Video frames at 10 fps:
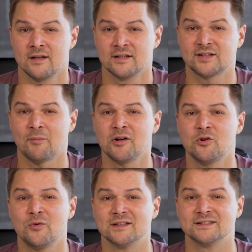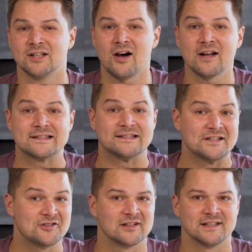Someone who is not
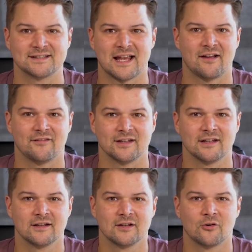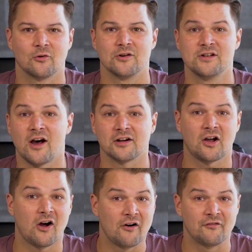digitally savvy or not
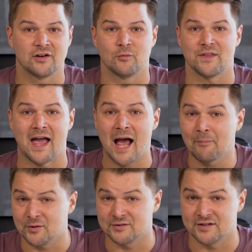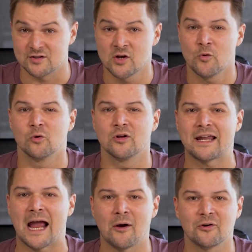confident with app usage will
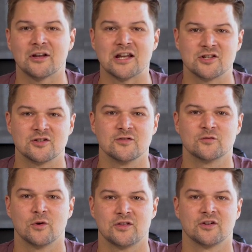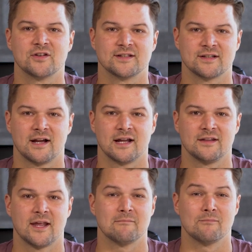encounter issues with your design
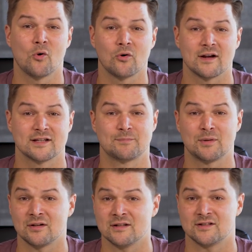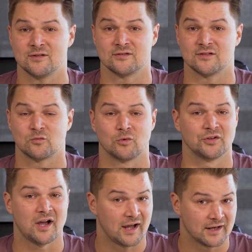that more experienced users will
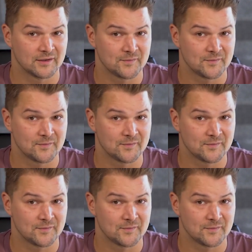not.